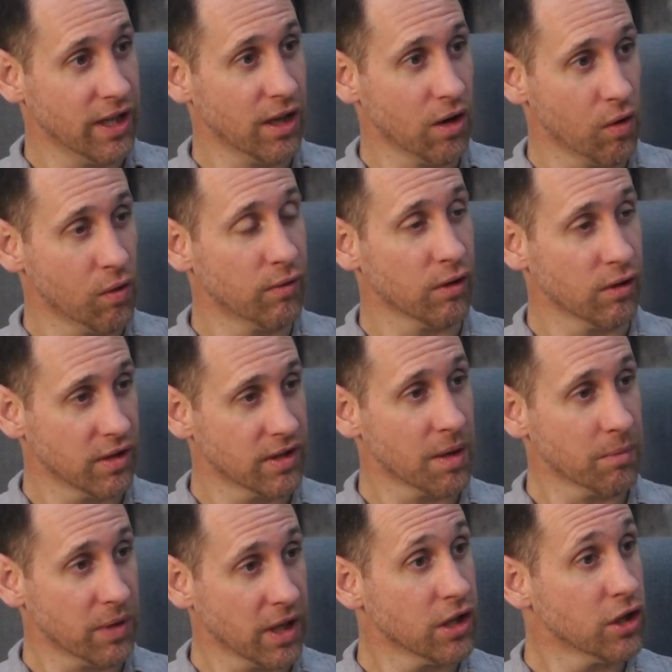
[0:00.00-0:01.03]
over
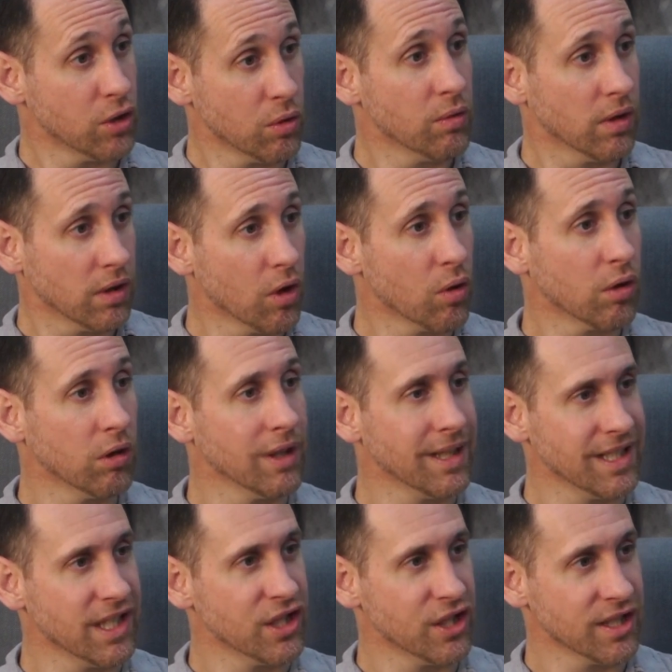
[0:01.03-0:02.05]
something to local
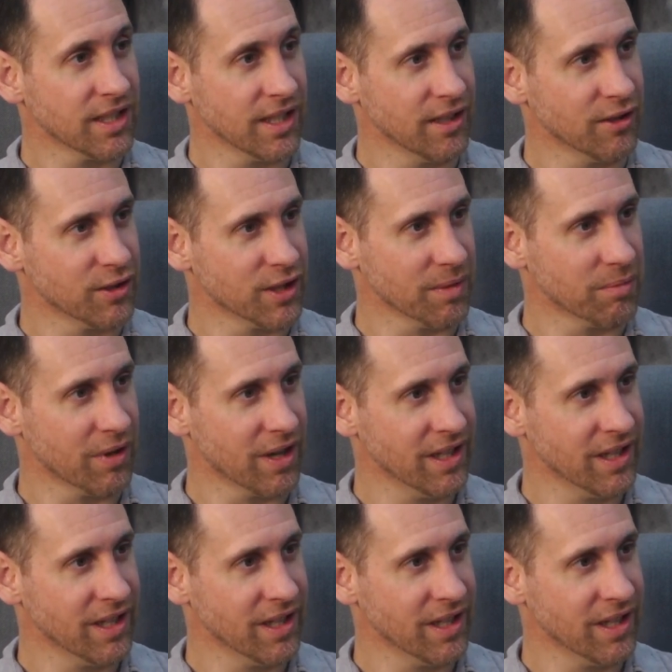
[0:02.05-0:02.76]
indigenous leadership, right?